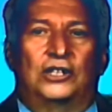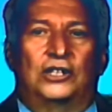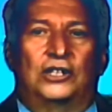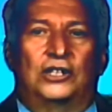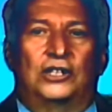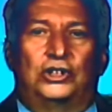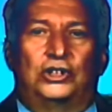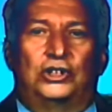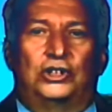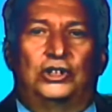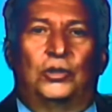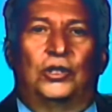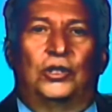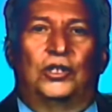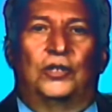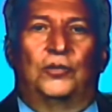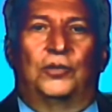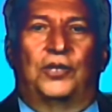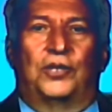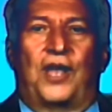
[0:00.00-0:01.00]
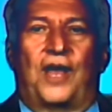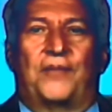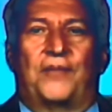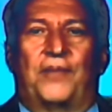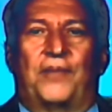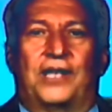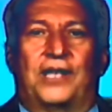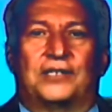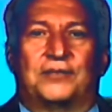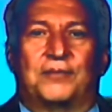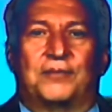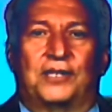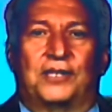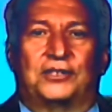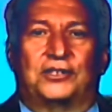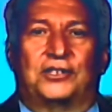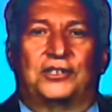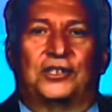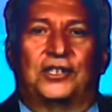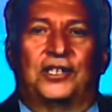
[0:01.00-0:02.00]
surely will not pass
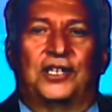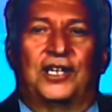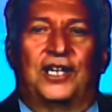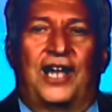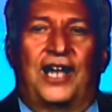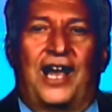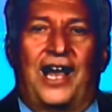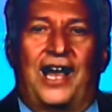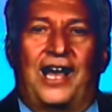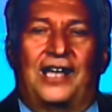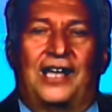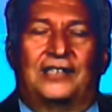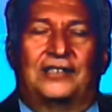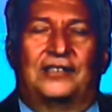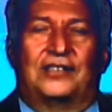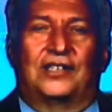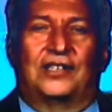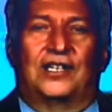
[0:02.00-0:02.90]
muster at